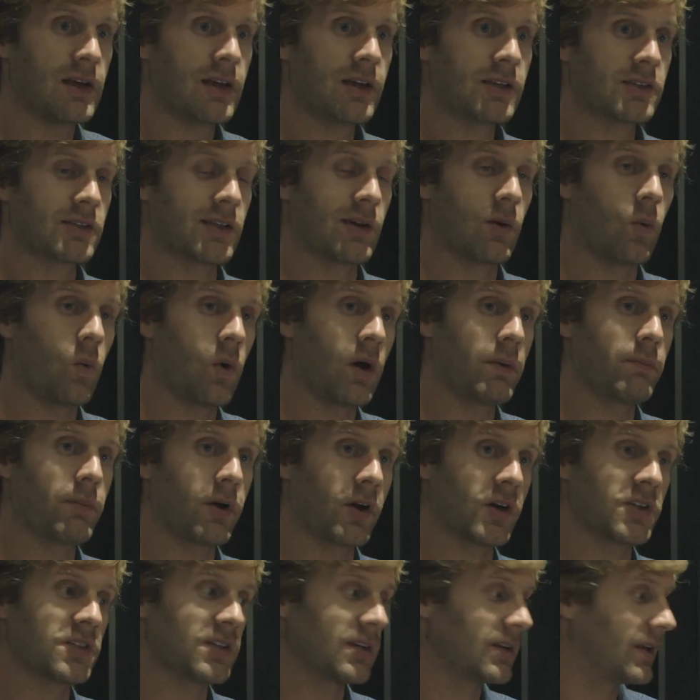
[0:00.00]
so that one
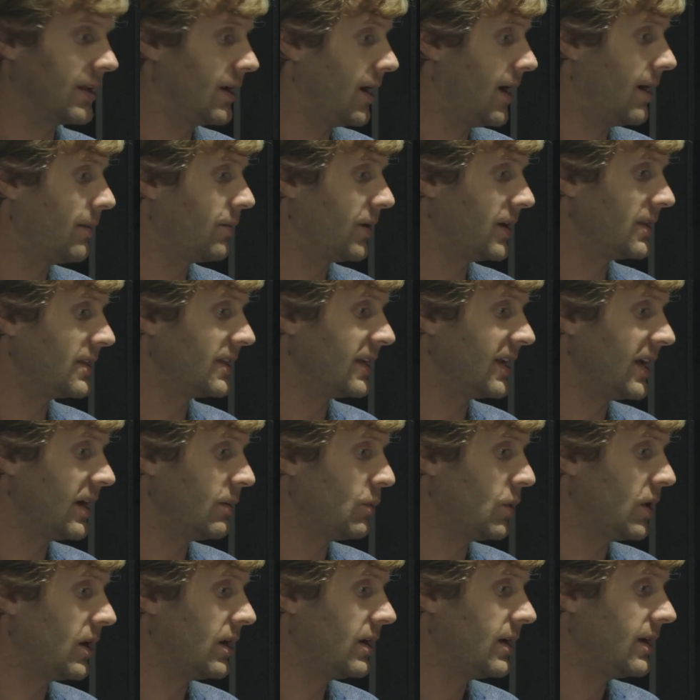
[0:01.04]
person can operate the
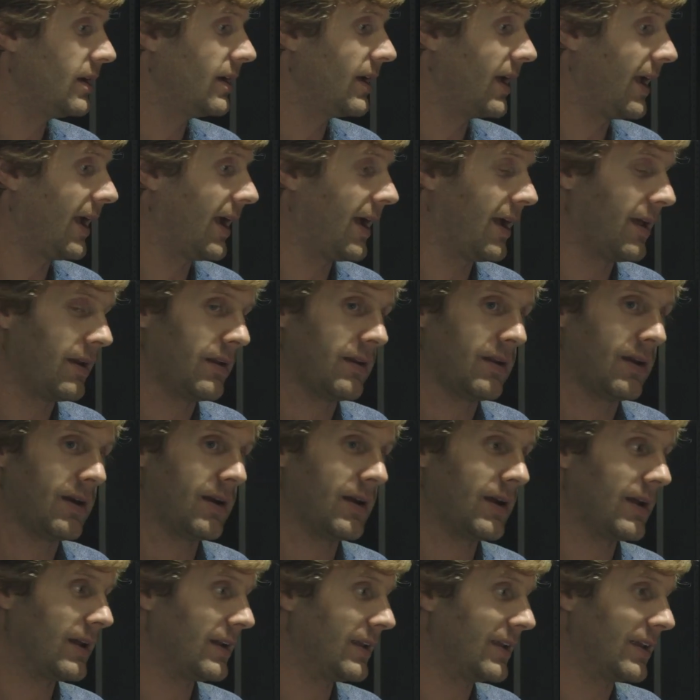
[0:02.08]
camera and
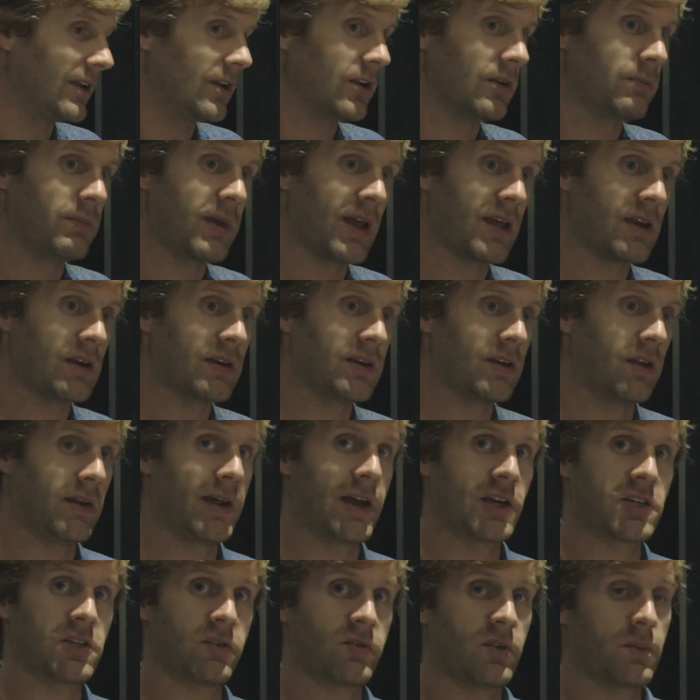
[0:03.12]
get good pan and tilt
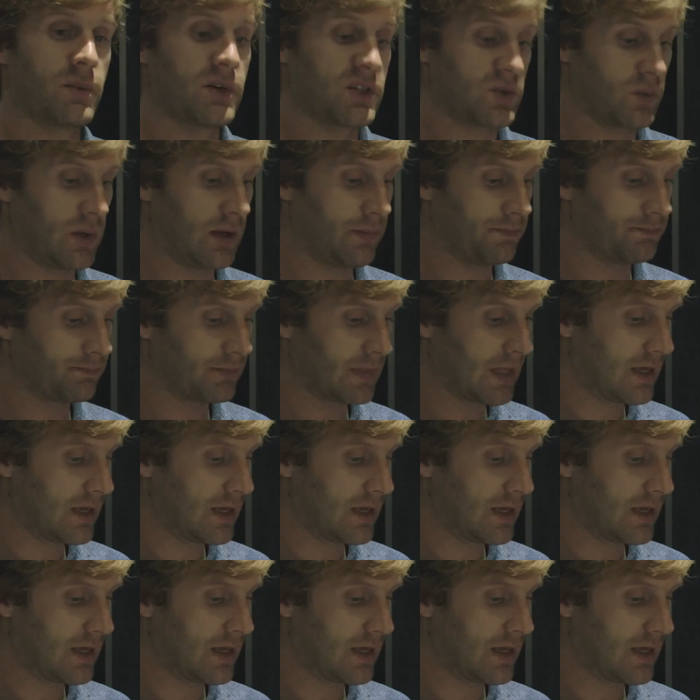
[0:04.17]
action from it as well.